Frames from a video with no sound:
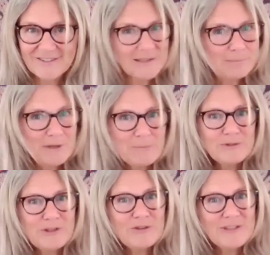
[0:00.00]
Some
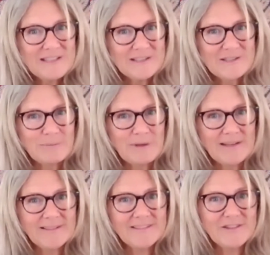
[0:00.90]
people don't need it to
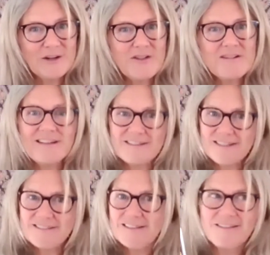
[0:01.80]
be. You know, as
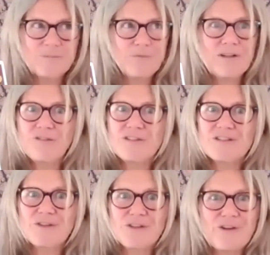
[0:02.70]
I said in a
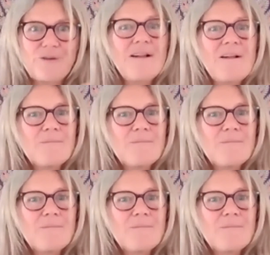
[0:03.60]
previous video,